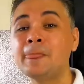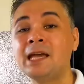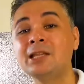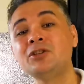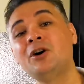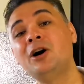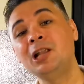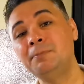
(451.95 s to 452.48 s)

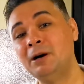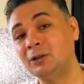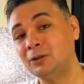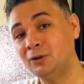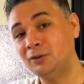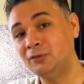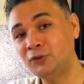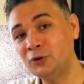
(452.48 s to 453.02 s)
It's all
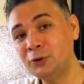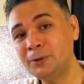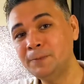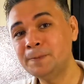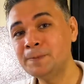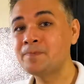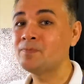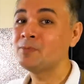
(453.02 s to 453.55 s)
about good food,
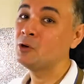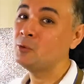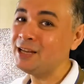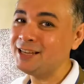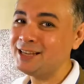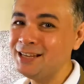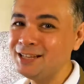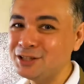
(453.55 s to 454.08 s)

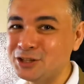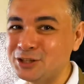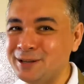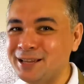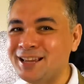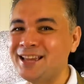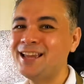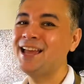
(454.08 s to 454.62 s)
quick
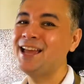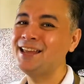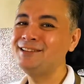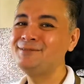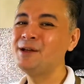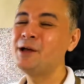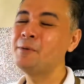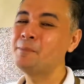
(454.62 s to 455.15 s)
eats,
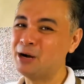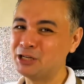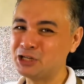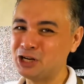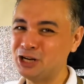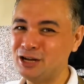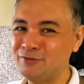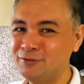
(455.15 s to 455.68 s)
and
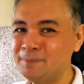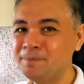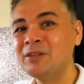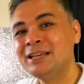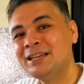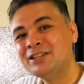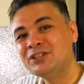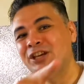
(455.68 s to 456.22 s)
much love.
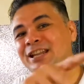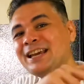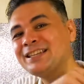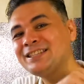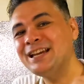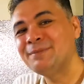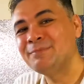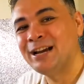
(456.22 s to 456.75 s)
See you
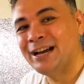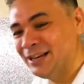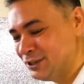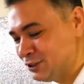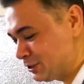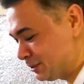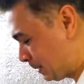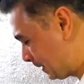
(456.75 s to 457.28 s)
next time,
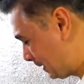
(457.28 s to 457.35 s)
guys.